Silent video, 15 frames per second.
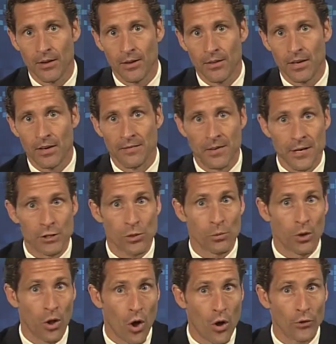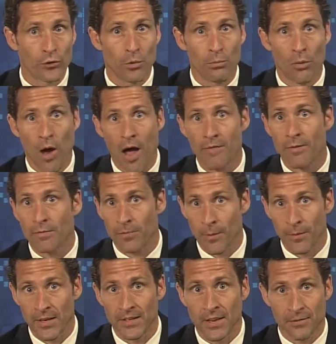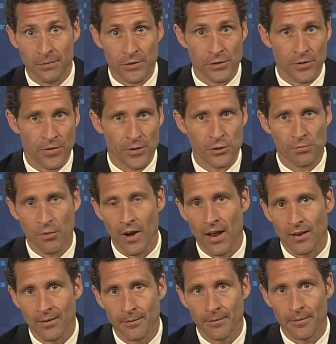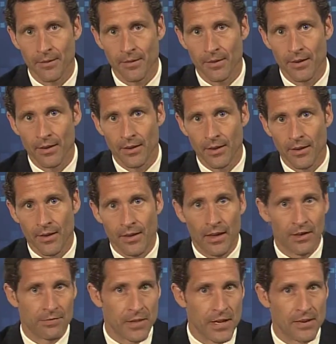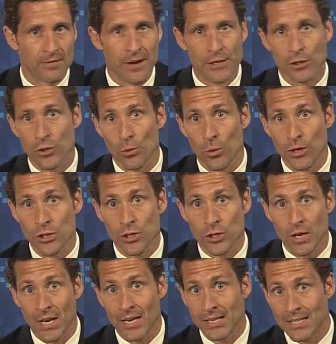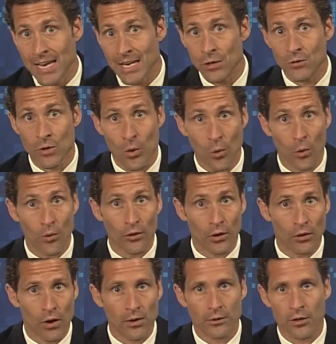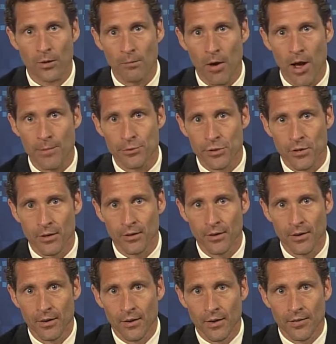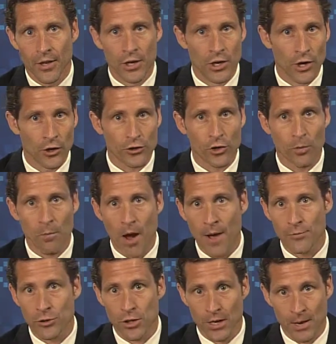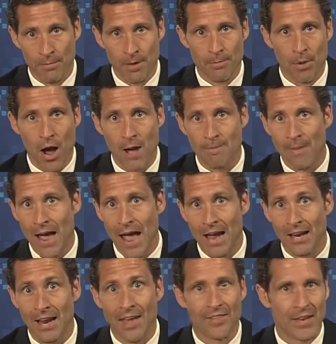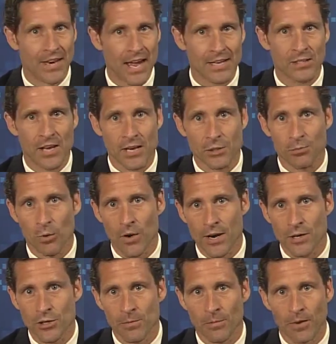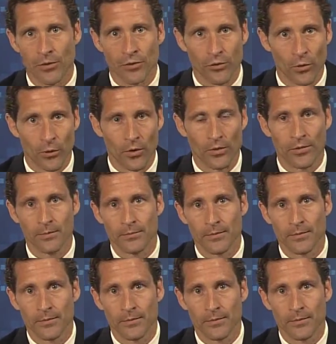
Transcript: The investor will also profit from the difference in the spread. If the investor wishes to continue to hold the long-term option, the near-term option can be bought back and the next expiration month sold.